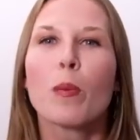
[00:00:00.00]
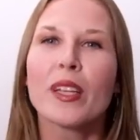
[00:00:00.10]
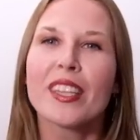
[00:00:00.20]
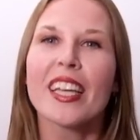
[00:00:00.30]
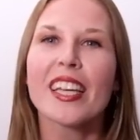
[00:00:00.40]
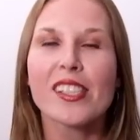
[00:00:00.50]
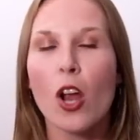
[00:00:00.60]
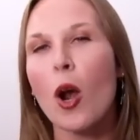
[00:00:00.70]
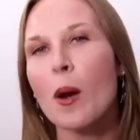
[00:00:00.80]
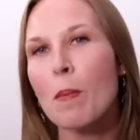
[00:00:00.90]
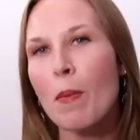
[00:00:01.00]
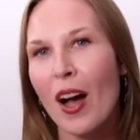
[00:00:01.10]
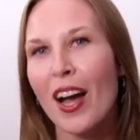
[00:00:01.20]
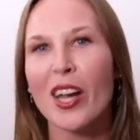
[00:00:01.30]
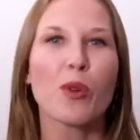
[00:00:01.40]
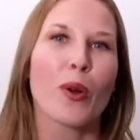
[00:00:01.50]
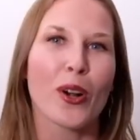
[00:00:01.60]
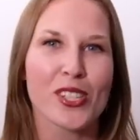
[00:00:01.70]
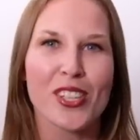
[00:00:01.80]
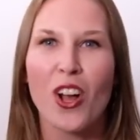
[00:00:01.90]
but these are my
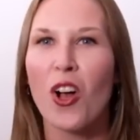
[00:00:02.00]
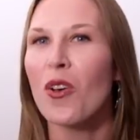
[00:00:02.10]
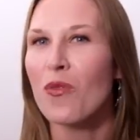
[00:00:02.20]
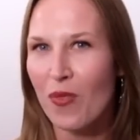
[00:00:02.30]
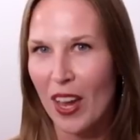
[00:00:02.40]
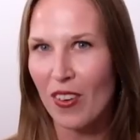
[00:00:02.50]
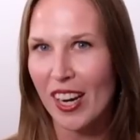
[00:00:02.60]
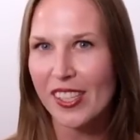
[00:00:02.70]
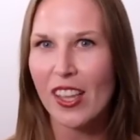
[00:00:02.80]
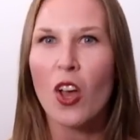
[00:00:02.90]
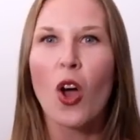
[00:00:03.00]
personal favorites.